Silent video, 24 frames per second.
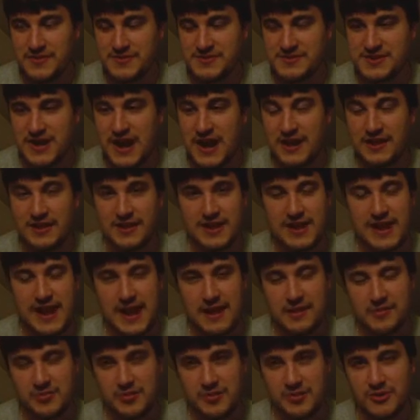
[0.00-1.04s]
side of the
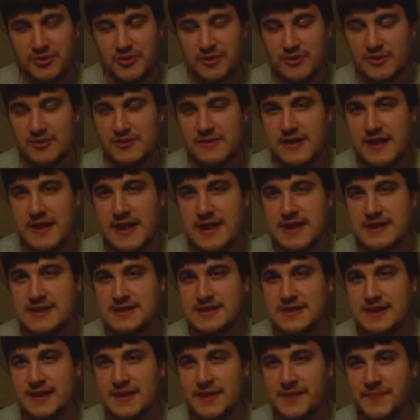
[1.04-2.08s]
camper, and
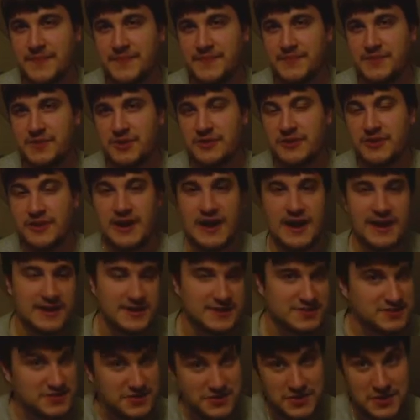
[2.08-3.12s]
you know, the guy
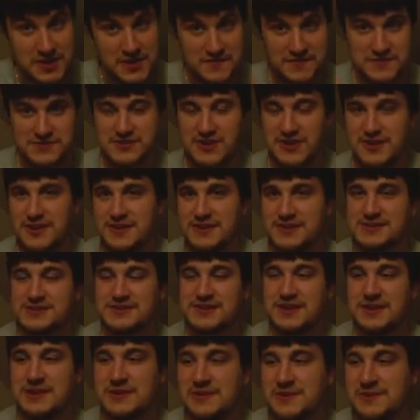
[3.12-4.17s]
gets the knife stuck in his
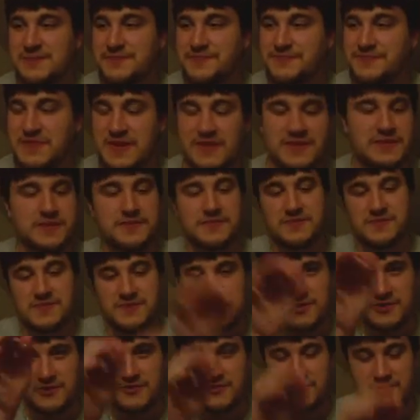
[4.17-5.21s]
ear, and
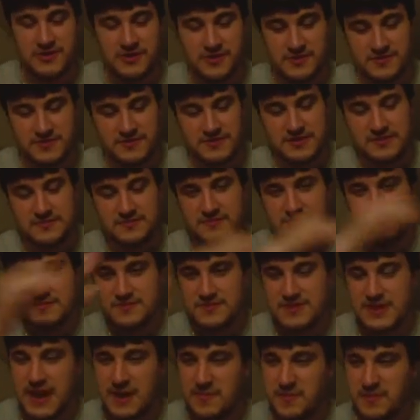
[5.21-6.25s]
you know, the
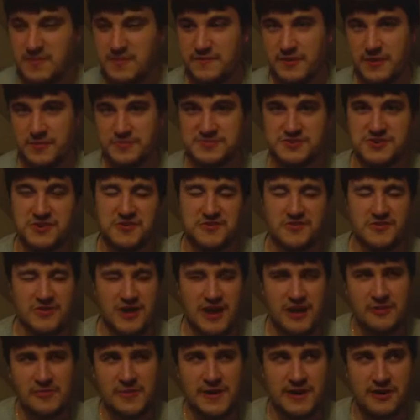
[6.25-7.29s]
camper flips over.
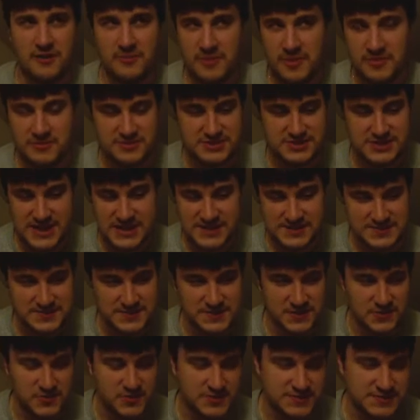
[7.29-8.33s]
Everybody remembers that
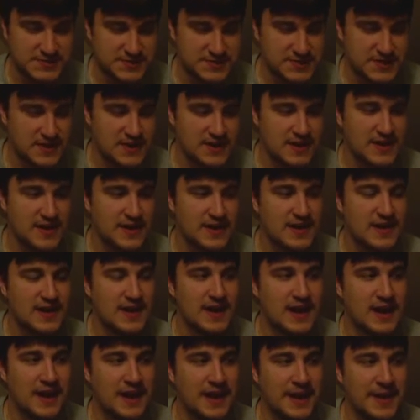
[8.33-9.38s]
sequence.
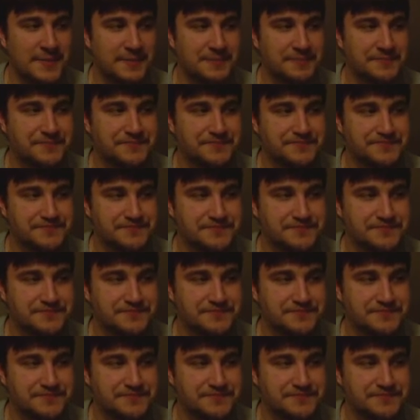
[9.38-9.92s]
And